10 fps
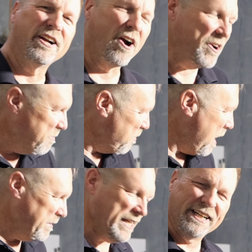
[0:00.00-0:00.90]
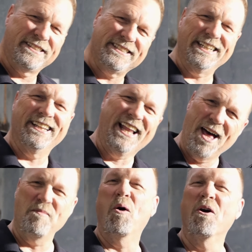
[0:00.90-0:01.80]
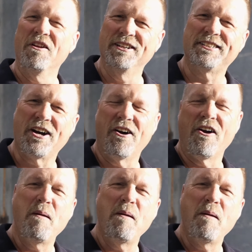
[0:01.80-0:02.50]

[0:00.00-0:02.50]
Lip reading: car. You're probably going to see a lot more of this car.